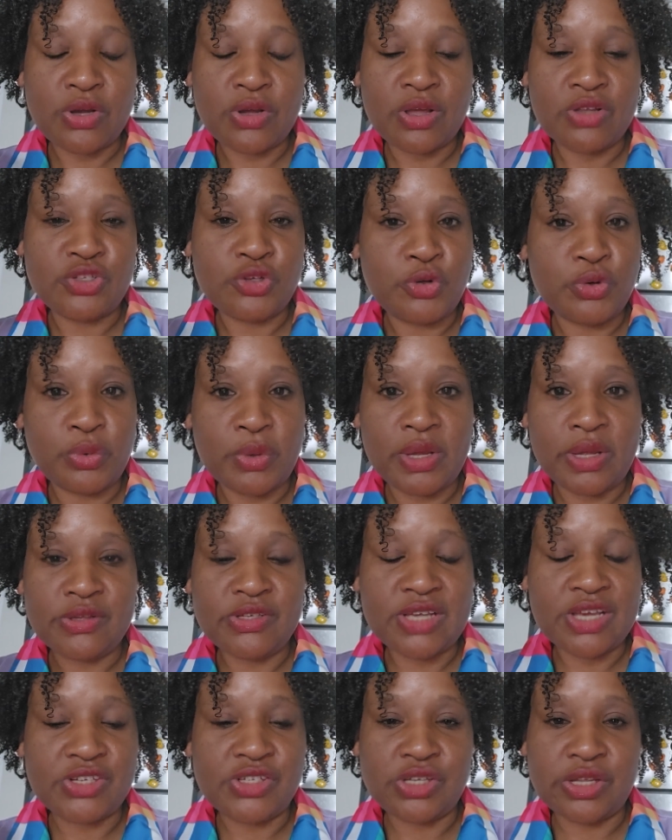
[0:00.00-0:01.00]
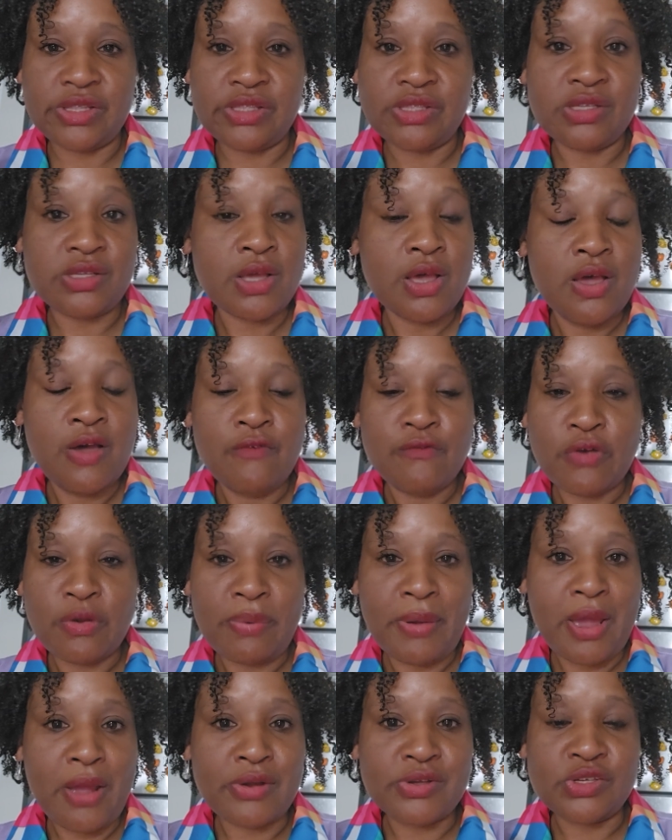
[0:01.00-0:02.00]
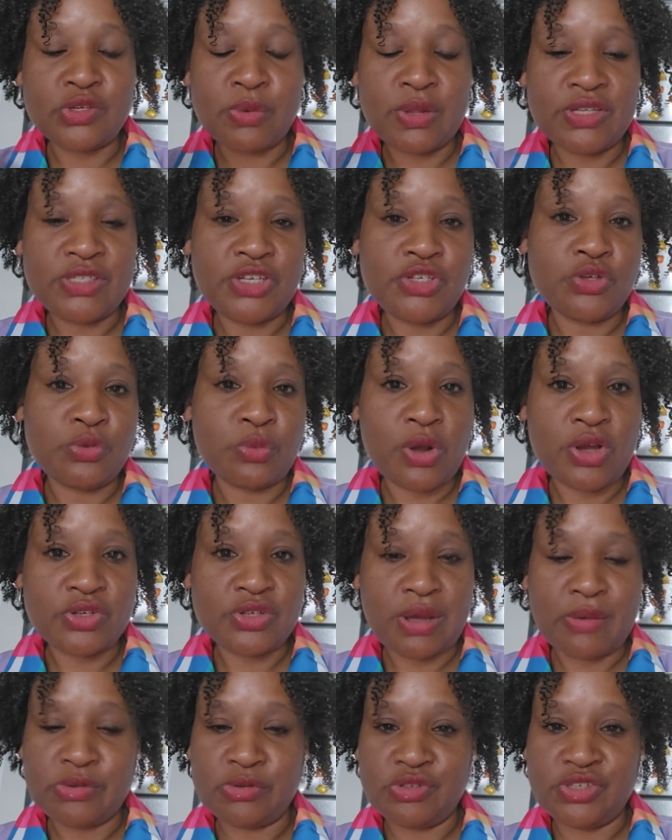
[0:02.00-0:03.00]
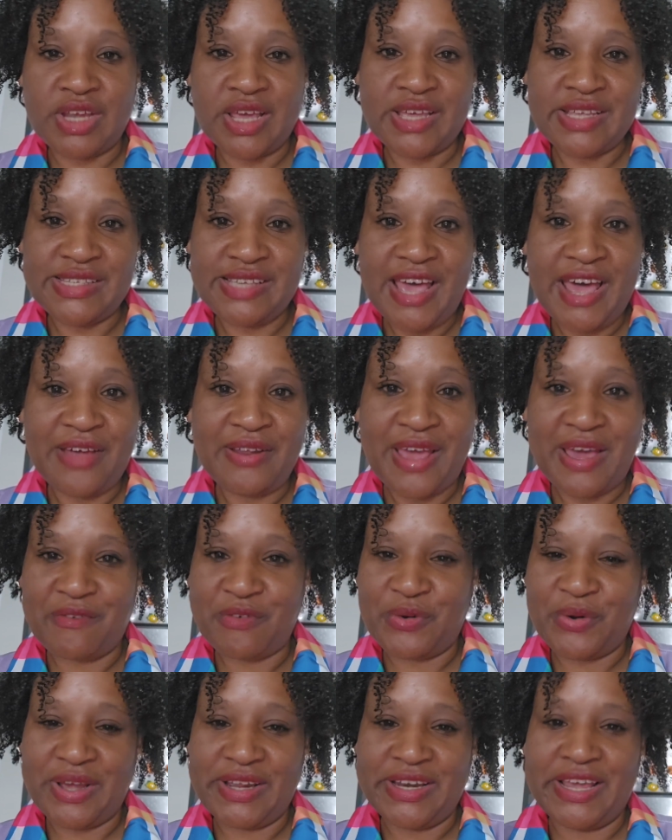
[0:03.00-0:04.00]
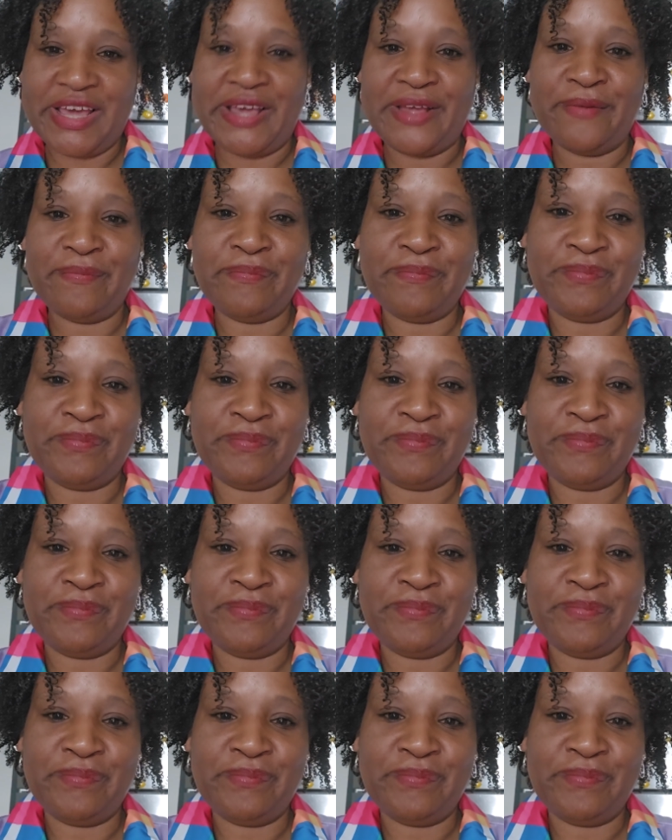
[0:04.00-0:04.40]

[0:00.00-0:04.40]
tutoring sessions for parents, as well as teacher workshops. So check us out. Have a great day.